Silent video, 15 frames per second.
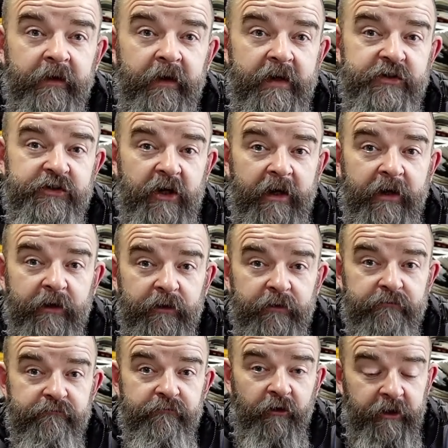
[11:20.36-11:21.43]
its cycle
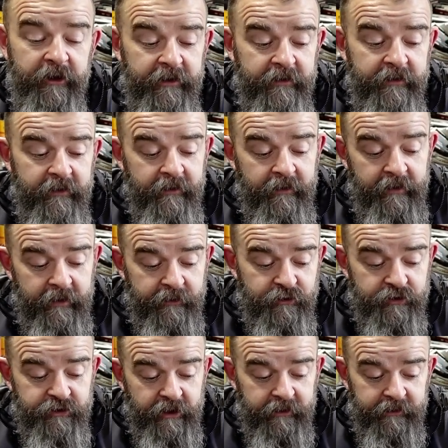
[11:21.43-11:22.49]
of running, it
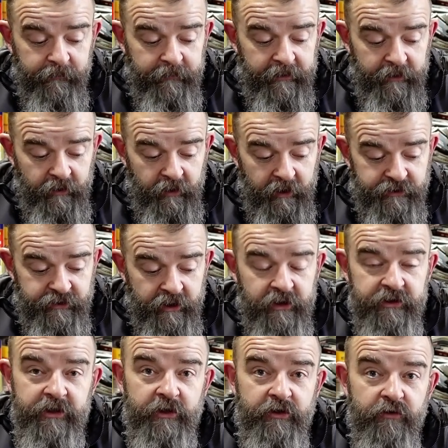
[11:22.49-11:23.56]
does get a little bit noisy
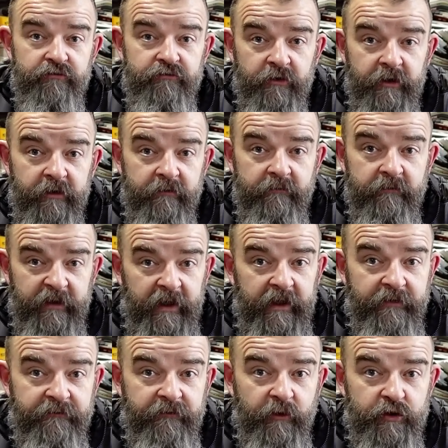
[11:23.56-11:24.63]
because it does run at
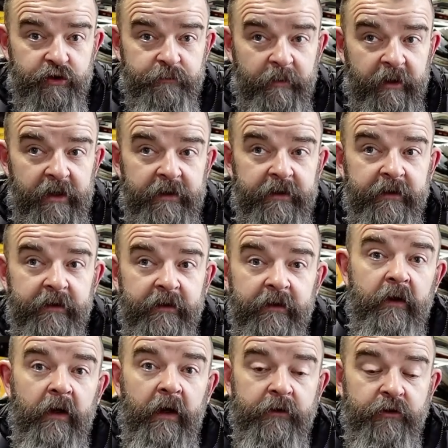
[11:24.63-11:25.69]
nearly full speed.
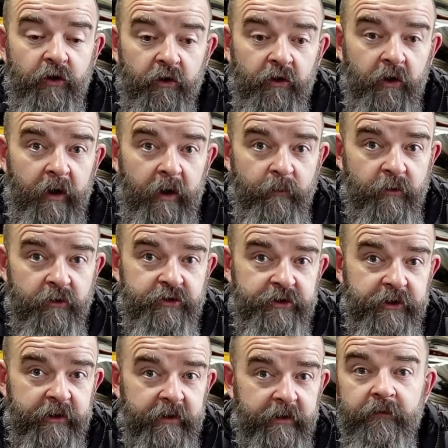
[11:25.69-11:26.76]
I don't know how much
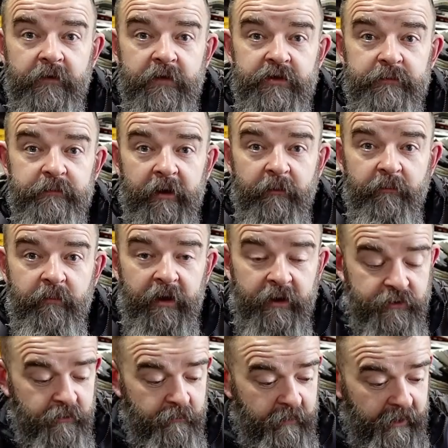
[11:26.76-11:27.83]
this is being
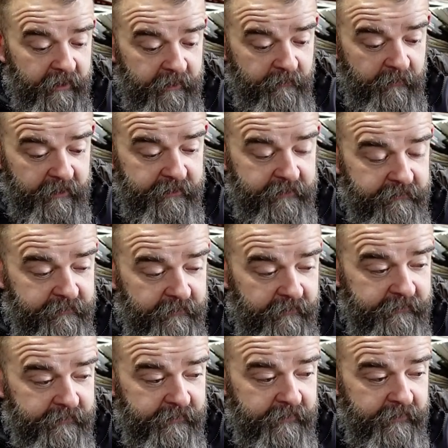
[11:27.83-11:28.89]
picked up by the
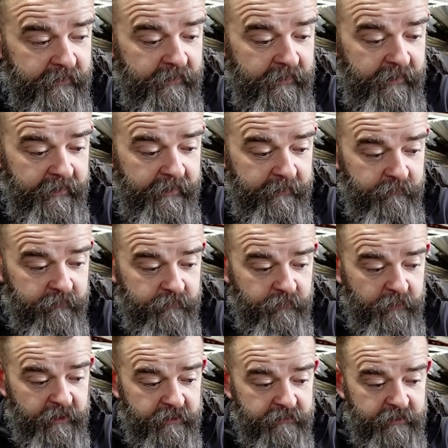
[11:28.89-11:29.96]
microphone,
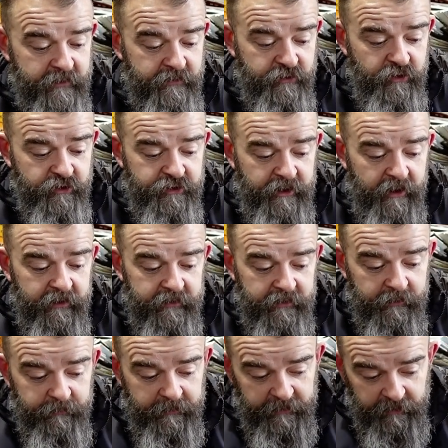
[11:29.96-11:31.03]
but it does get a
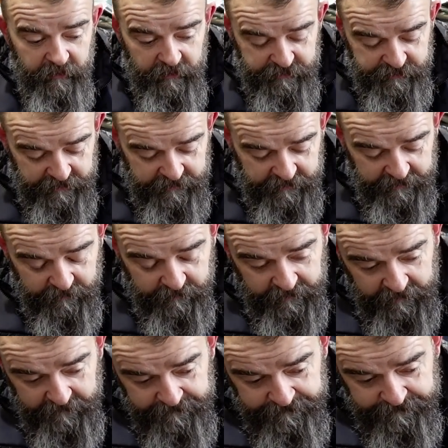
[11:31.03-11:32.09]
little bit noisy in a way.